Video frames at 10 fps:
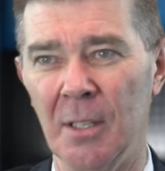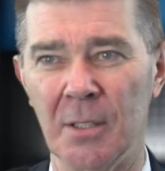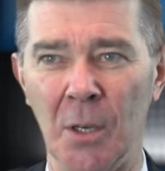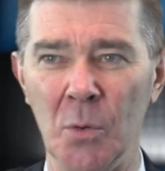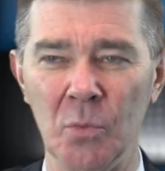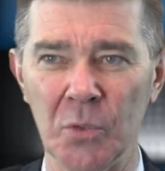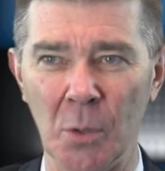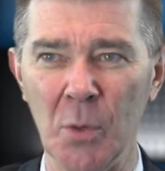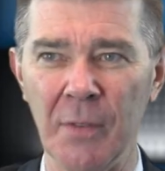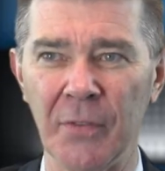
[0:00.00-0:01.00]
So
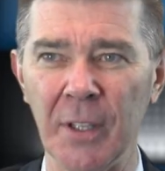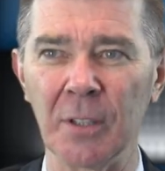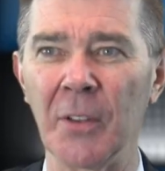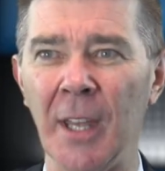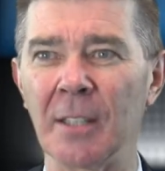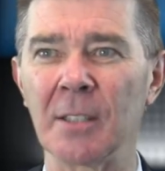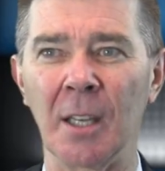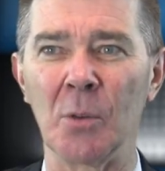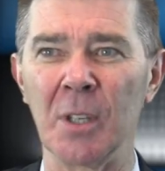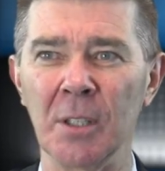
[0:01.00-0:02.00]
we feel that
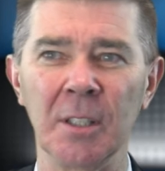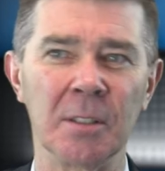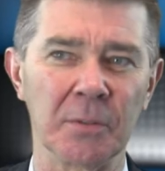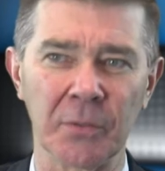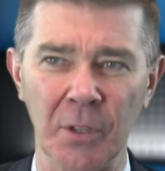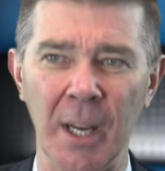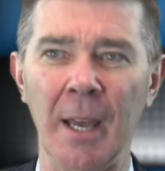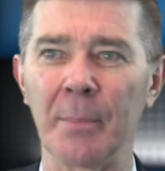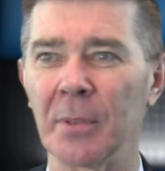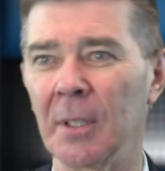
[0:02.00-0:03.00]
we need to free
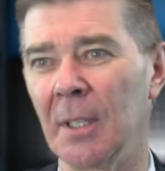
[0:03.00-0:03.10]
up